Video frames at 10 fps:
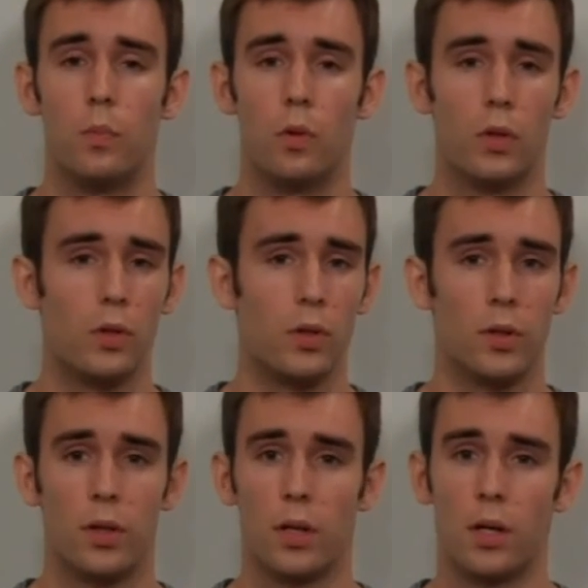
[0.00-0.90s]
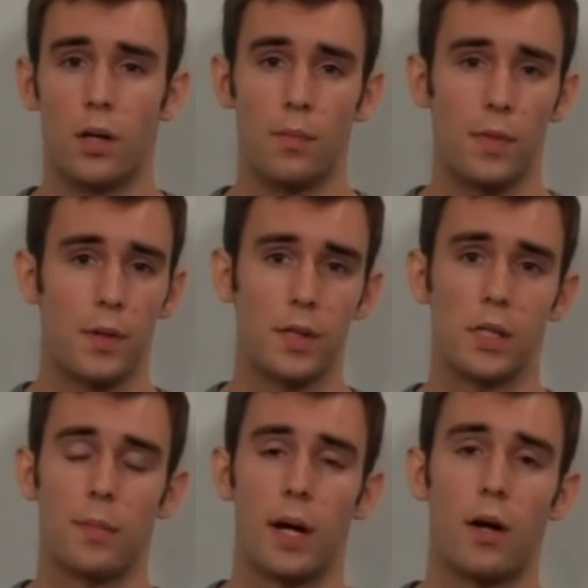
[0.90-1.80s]
We'll learn um,
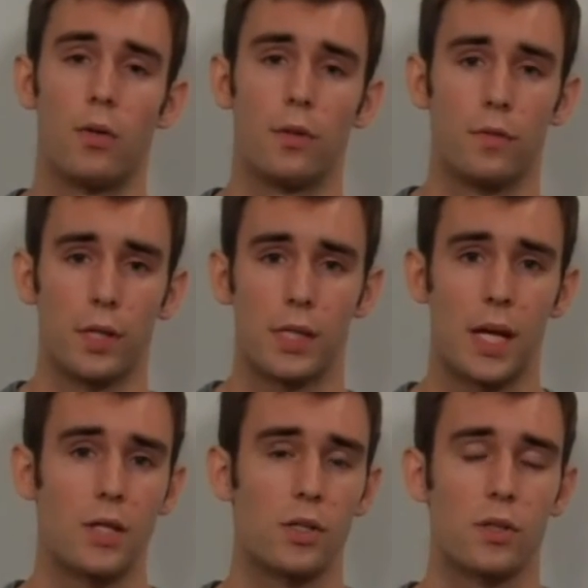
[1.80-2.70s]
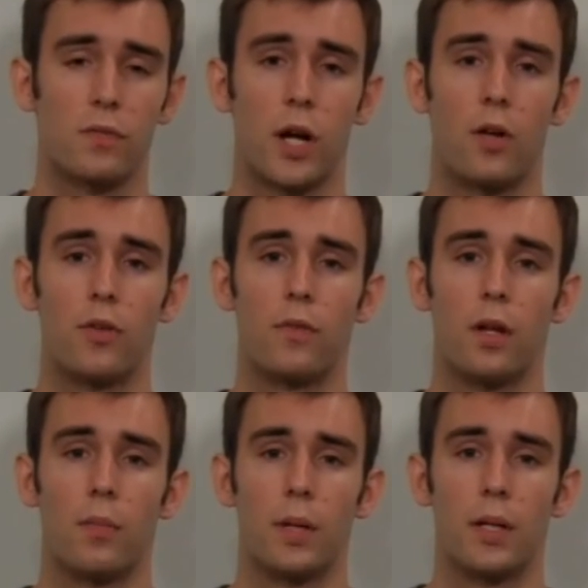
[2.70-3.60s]
theories about different stages of child
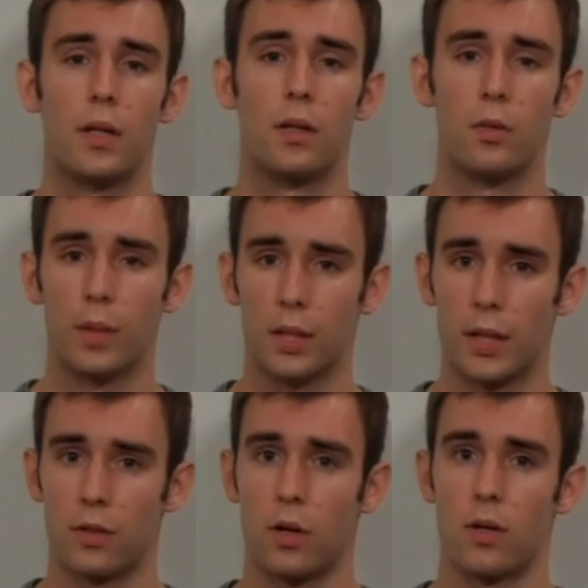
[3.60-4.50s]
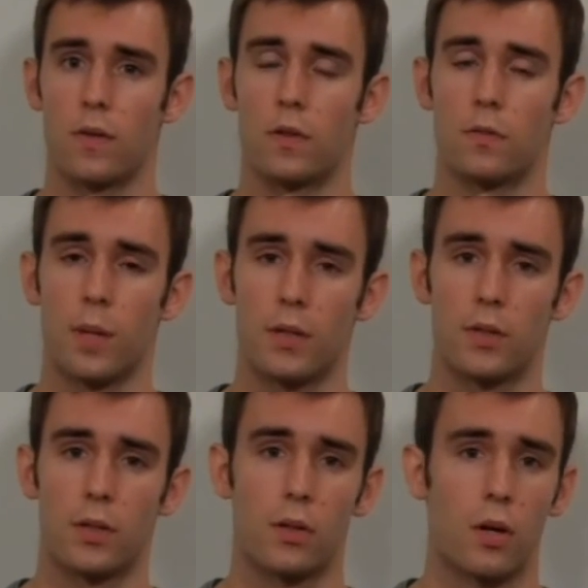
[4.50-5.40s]
development a little bit later on in the
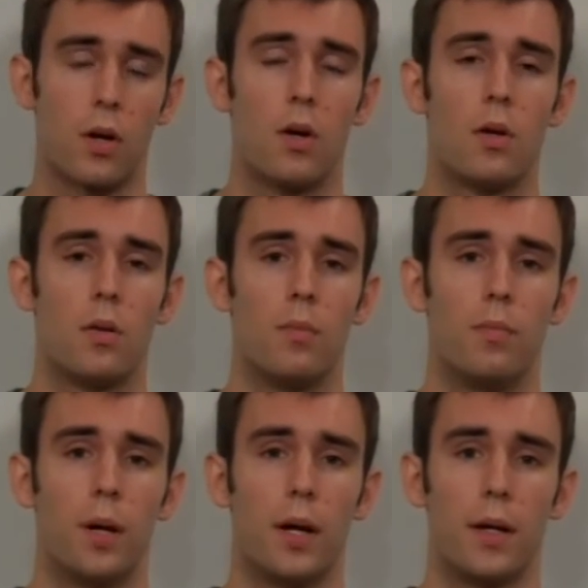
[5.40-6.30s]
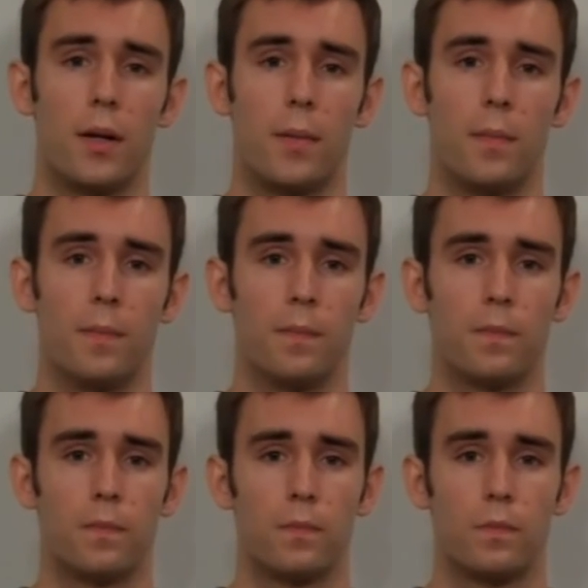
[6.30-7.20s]
semester. But um,
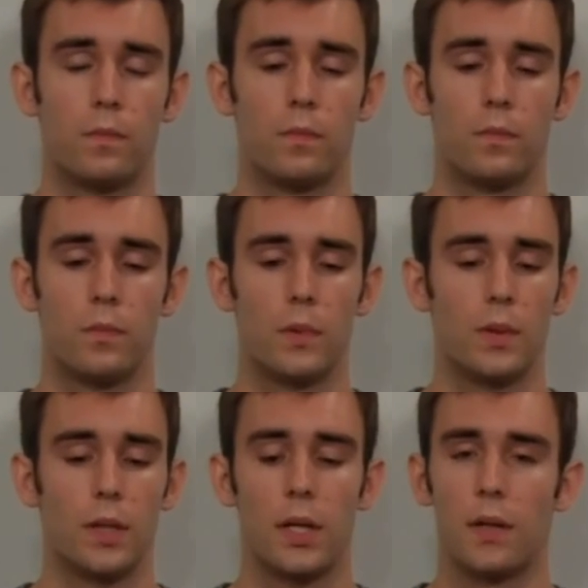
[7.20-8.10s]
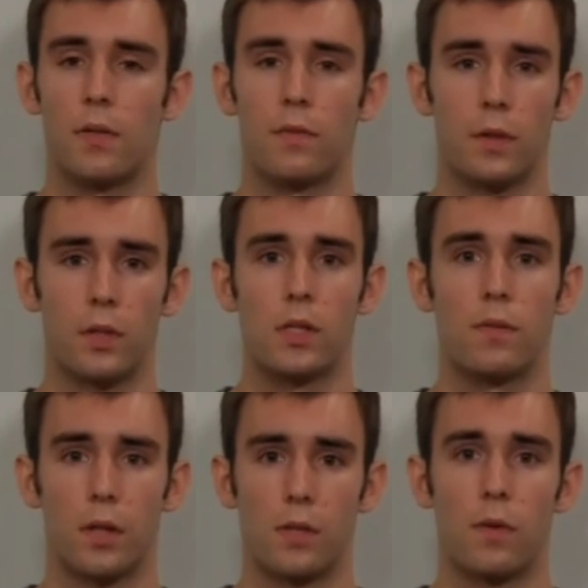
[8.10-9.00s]
again, the field
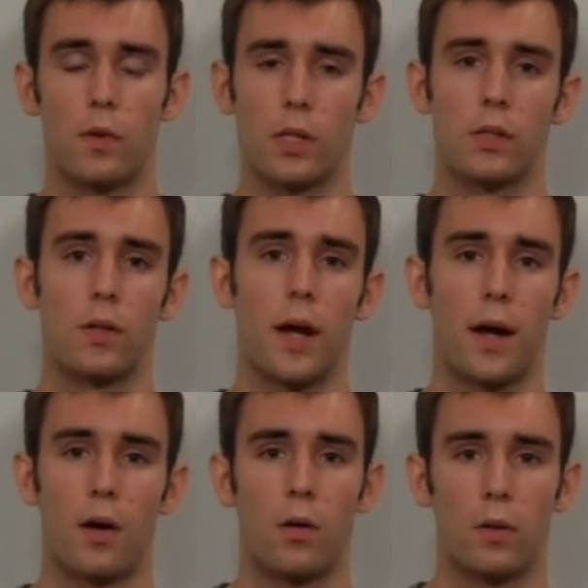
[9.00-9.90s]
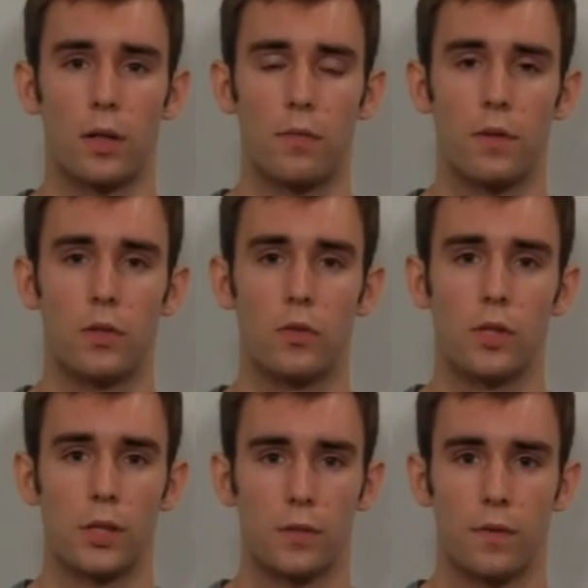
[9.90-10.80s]
is, is focused on how
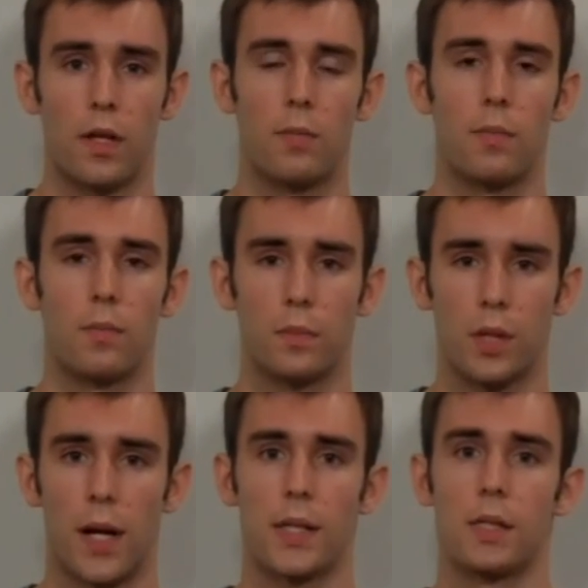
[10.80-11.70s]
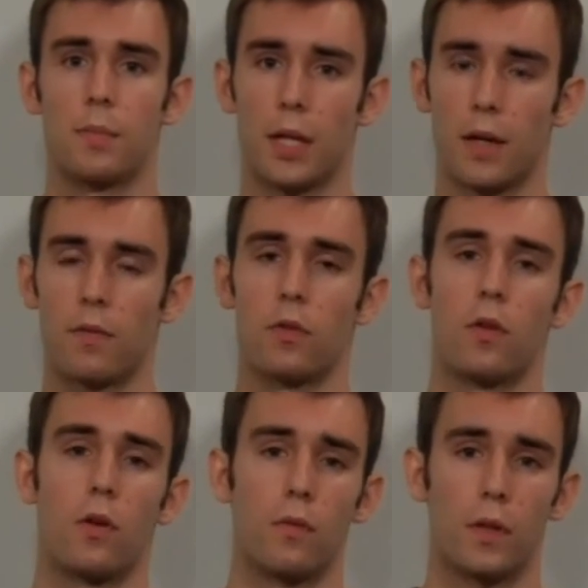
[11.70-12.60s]
individuals develop thoughts and
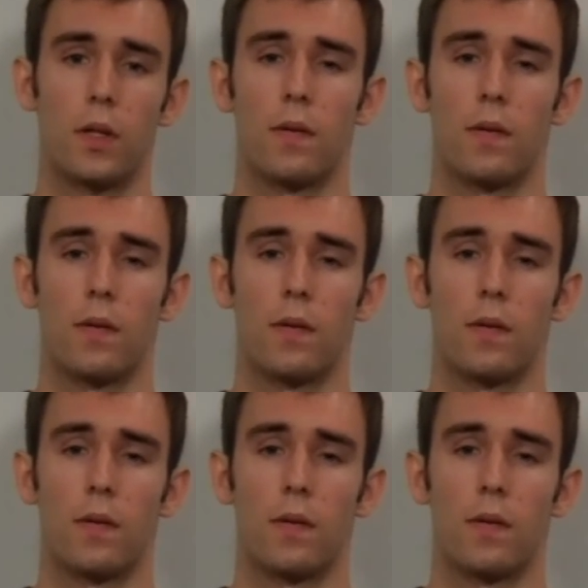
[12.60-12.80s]
behaviors over the